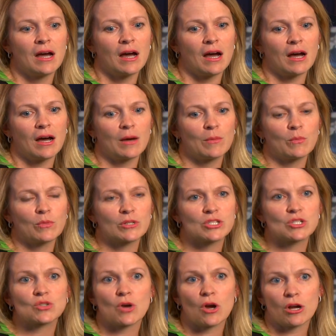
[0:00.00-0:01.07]
um,
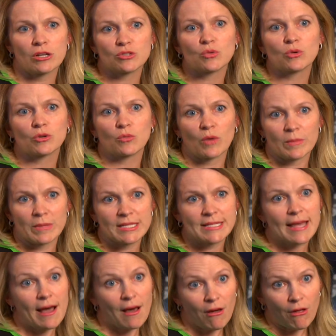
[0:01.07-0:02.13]
was drawn toward women's
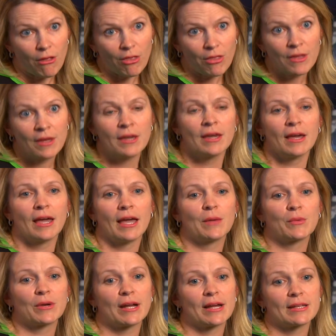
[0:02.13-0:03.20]
health.
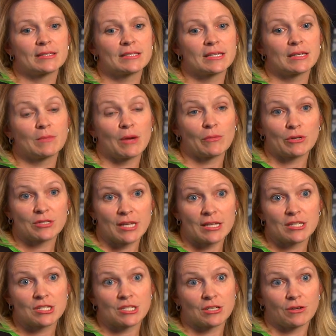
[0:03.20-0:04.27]
And when I did my
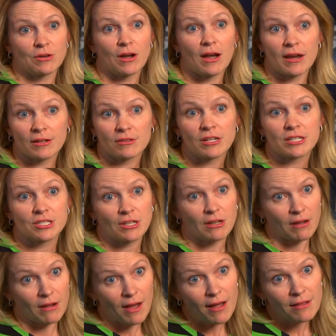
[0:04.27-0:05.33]
rotation on gynecologic
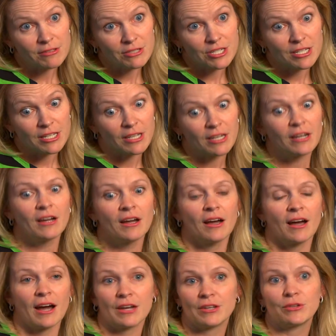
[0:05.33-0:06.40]
oncology,
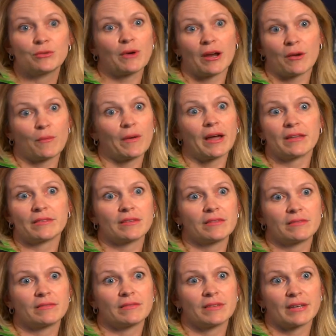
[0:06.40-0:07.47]
I knew right away that,
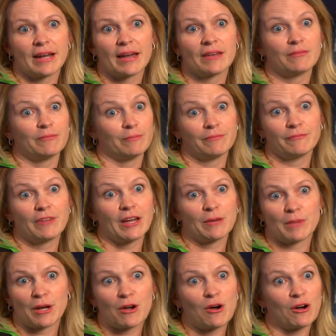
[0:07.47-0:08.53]
that I had
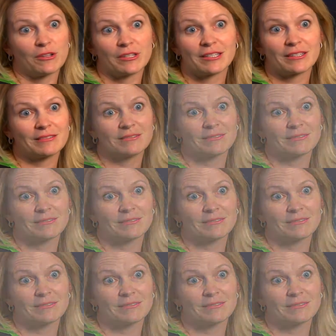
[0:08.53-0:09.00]
found my calling.